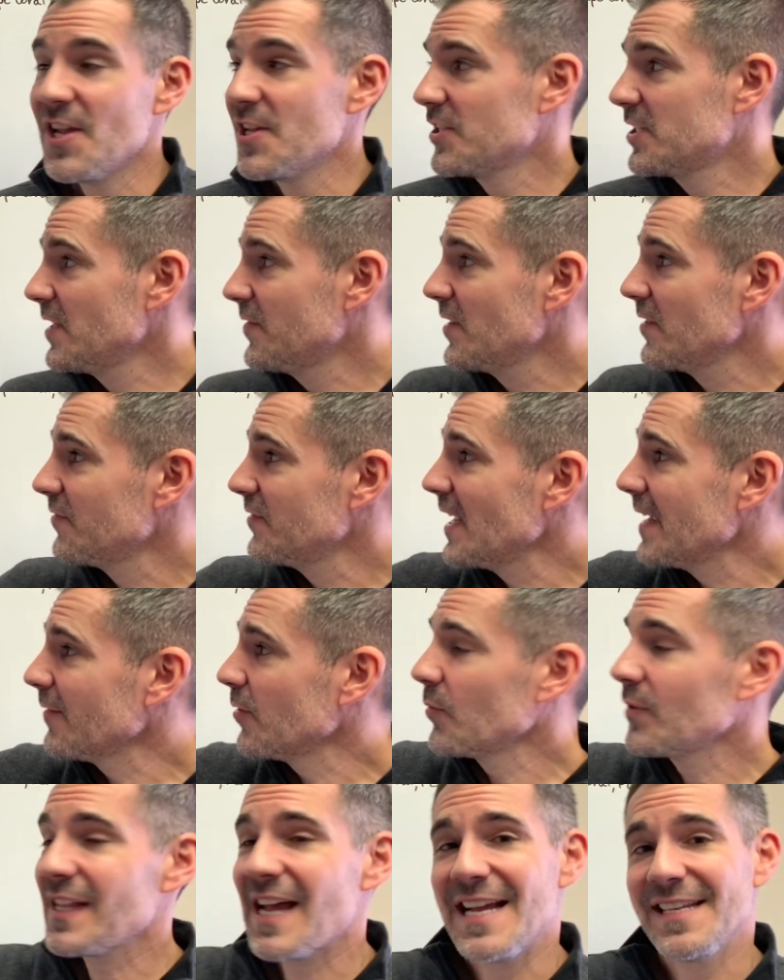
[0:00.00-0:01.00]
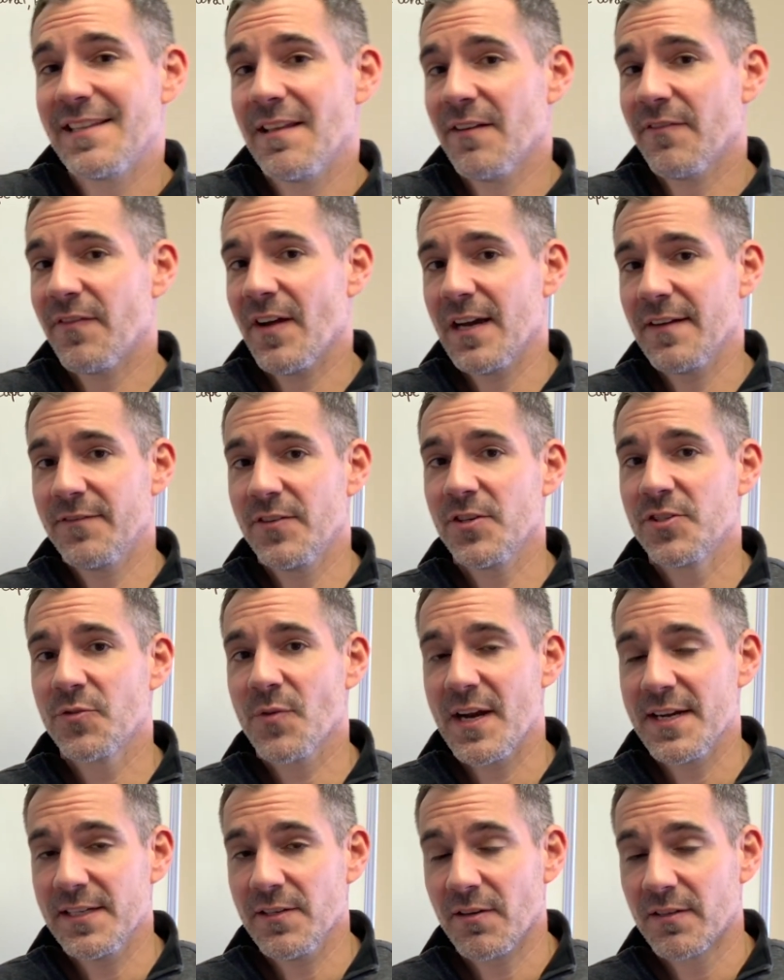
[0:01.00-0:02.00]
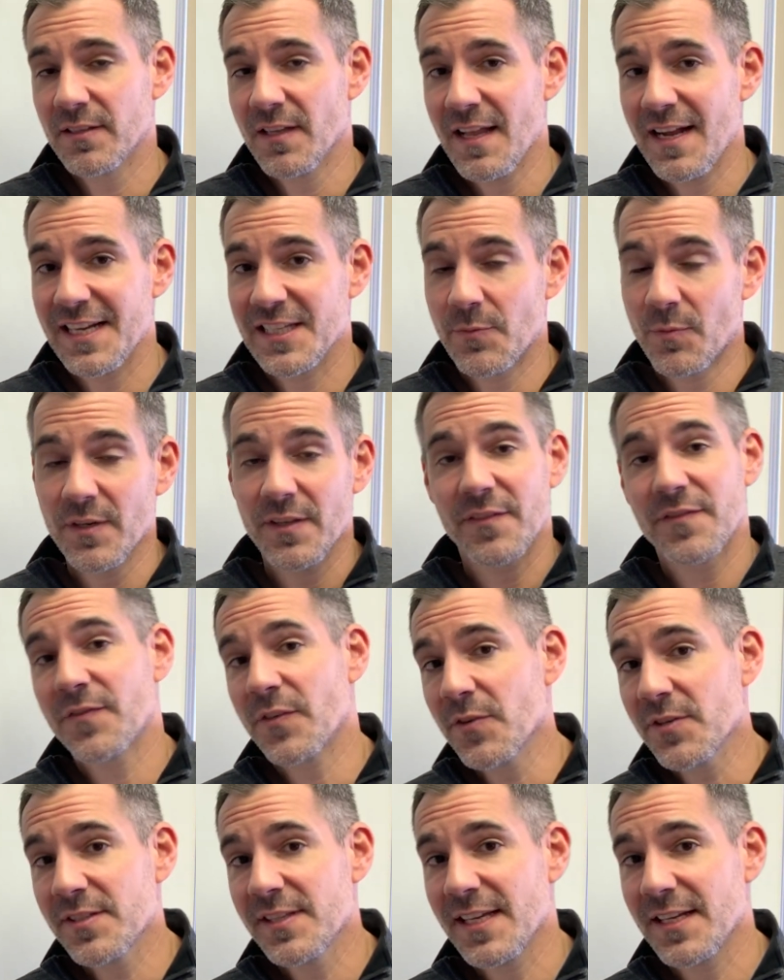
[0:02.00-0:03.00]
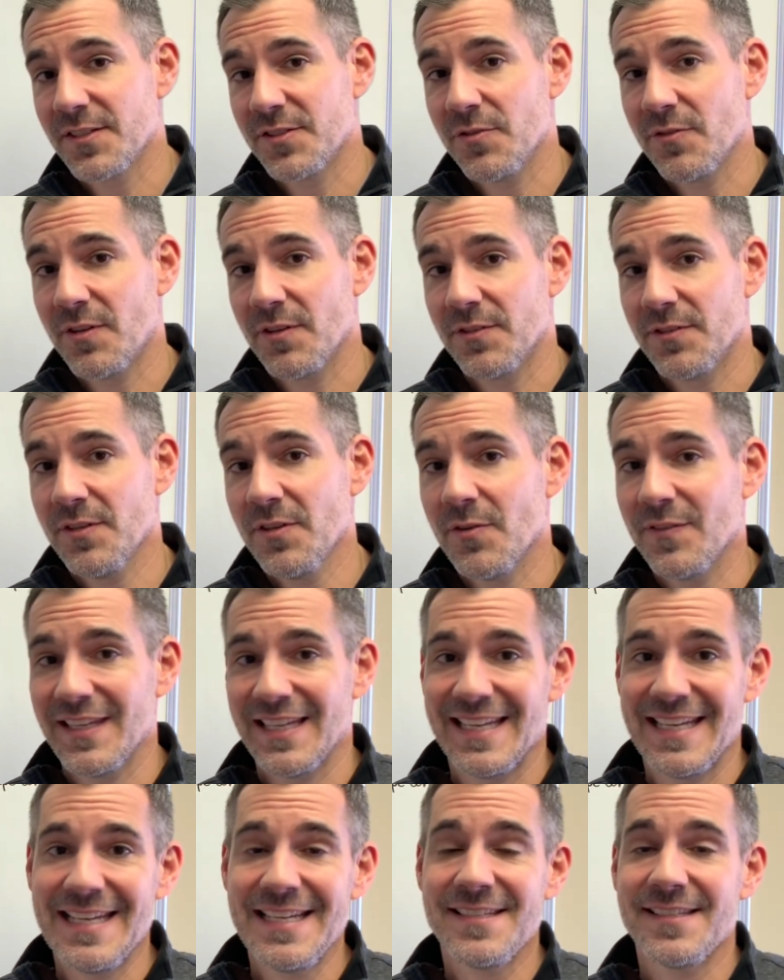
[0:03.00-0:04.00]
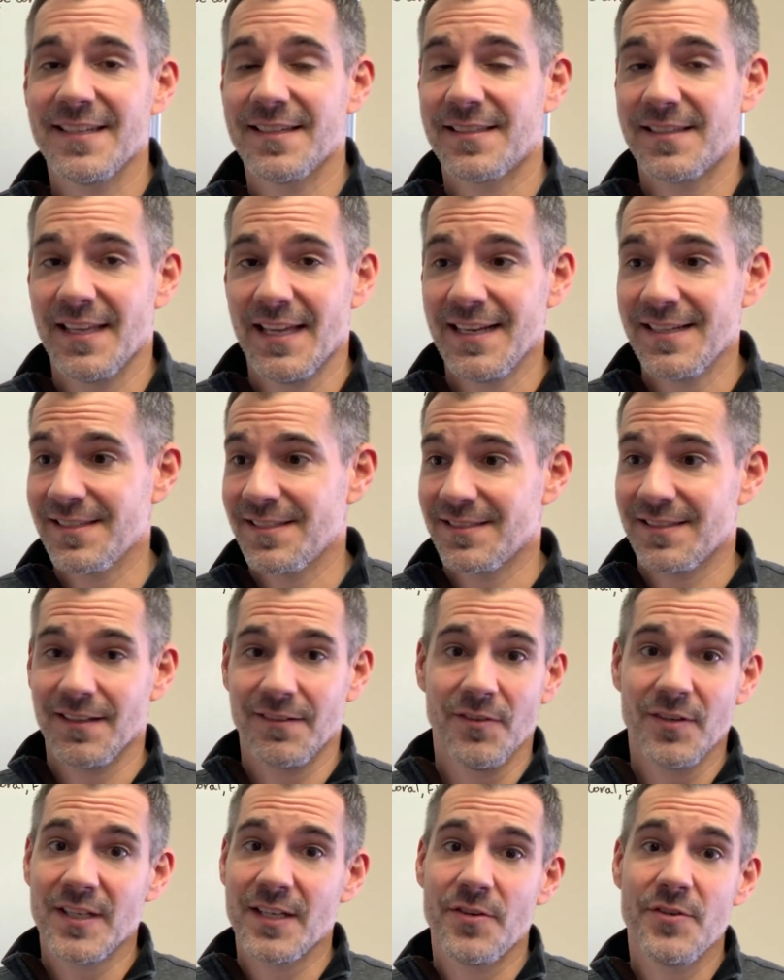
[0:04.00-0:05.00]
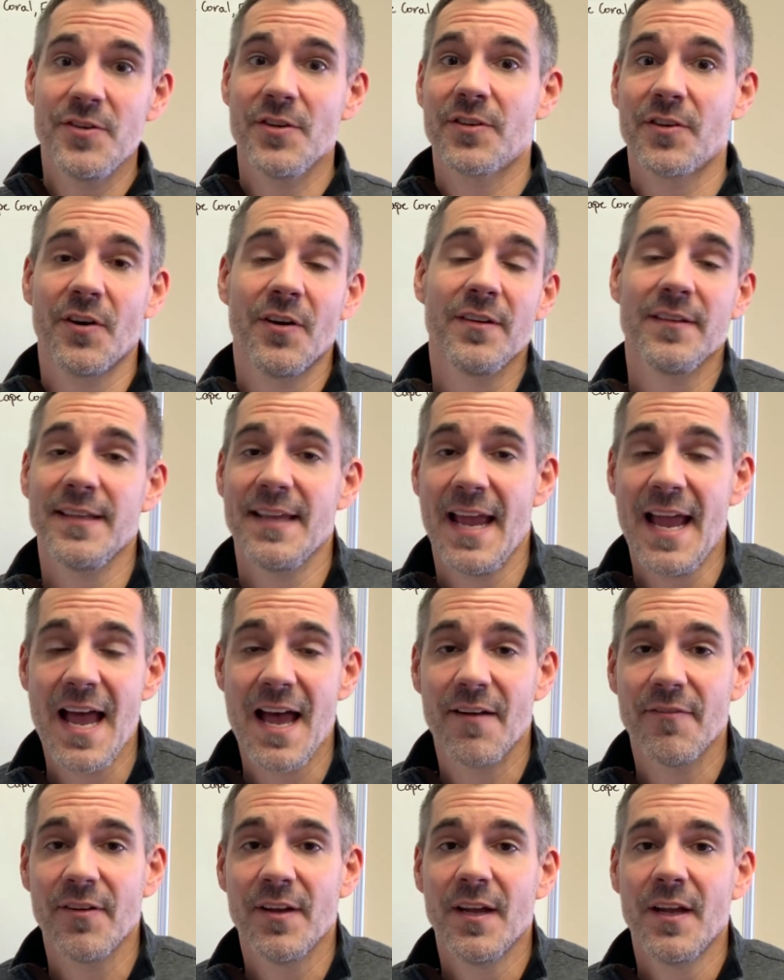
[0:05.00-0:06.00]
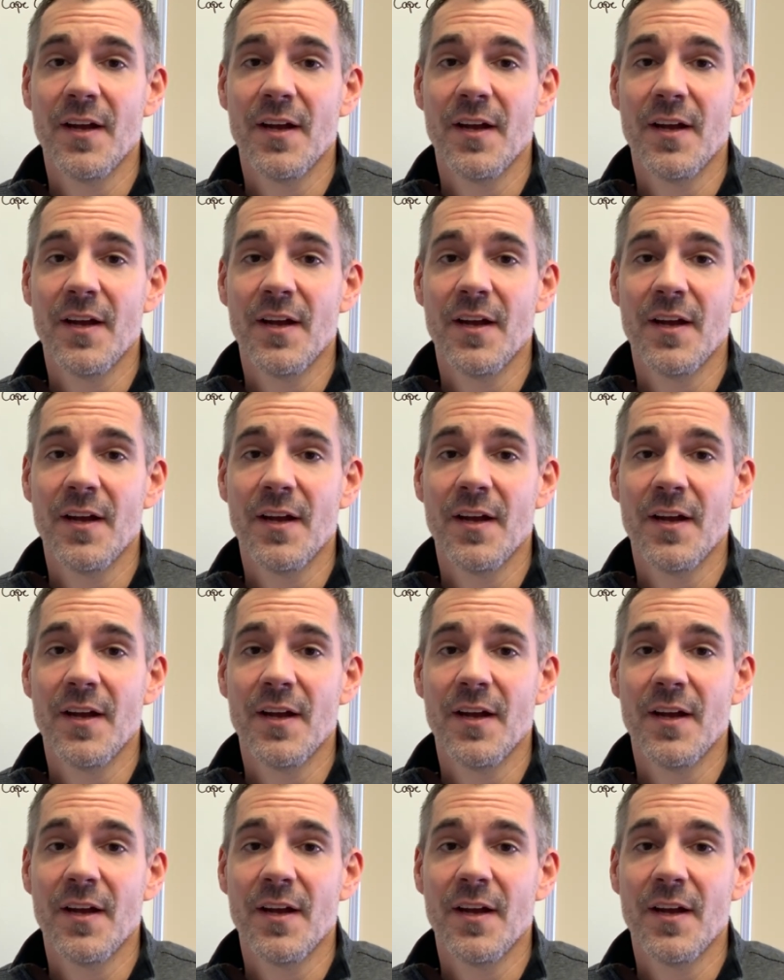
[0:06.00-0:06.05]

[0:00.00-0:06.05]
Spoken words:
So if you've never really identified future ideal clients, one of the first things you could do, and the easiest things, is to look at who you currently have.